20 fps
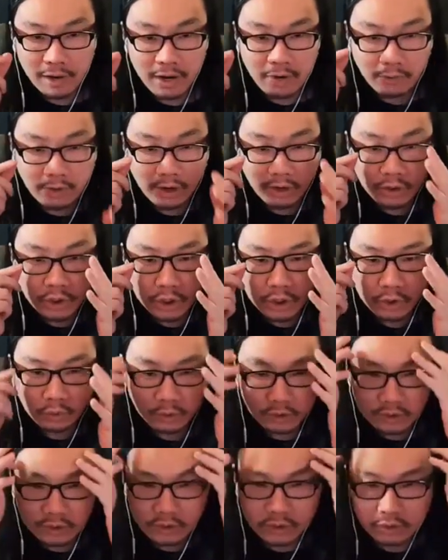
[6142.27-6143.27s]
My rare
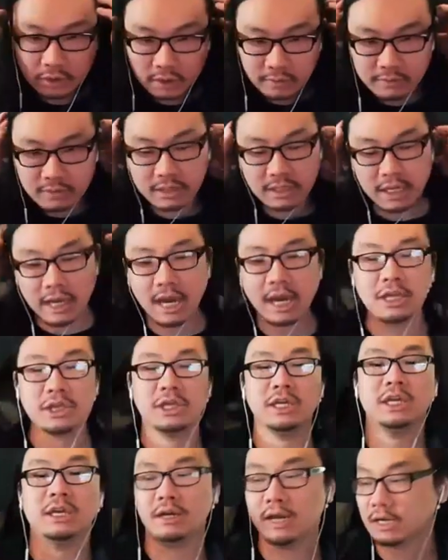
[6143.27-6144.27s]
short streams? Yeah, I
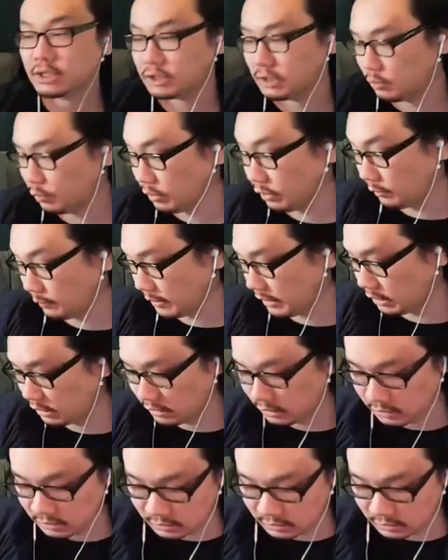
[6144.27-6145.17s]
think it actually will be.